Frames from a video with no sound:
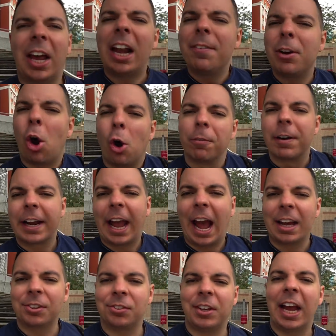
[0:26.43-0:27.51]
kind of an
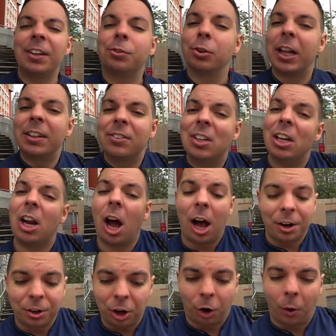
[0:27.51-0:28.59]
overcast day, so let's get
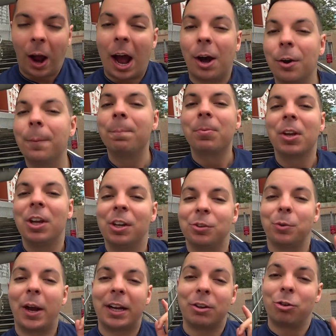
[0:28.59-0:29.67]
underground
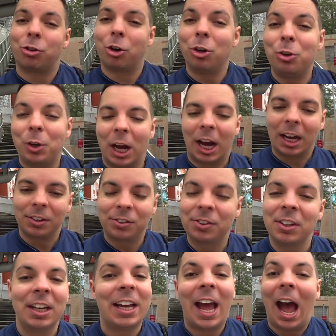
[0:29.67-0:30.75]
so I can show you
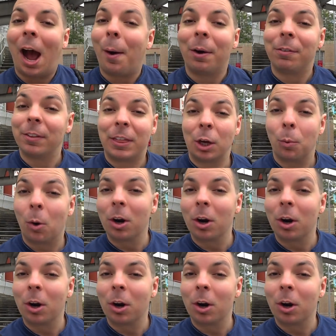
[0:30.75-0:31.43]
guys how everything